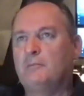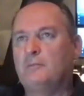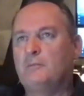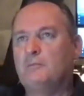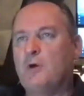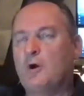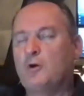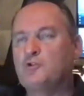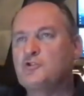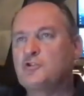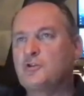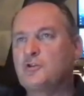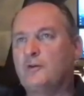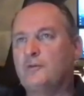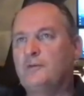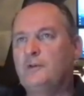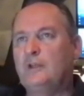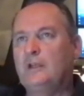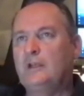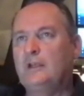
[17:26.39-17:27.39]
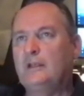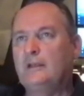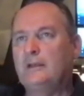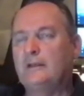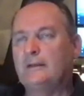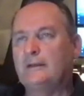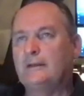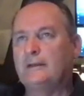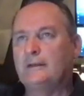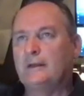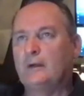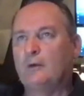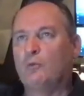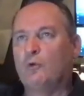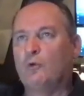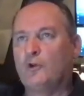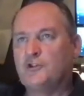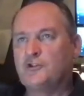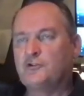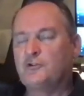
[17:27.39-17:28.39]
most of the
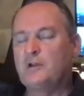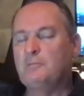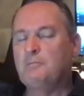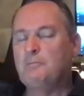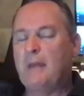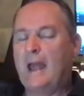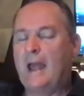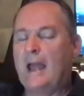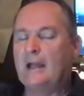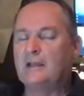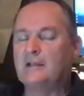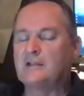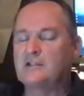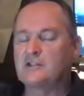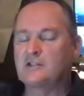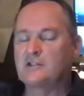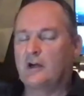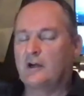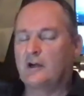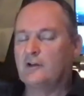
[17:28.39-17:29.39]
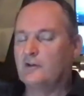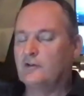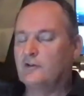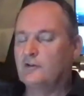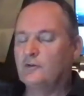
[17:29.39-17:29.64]
Wall Street banks started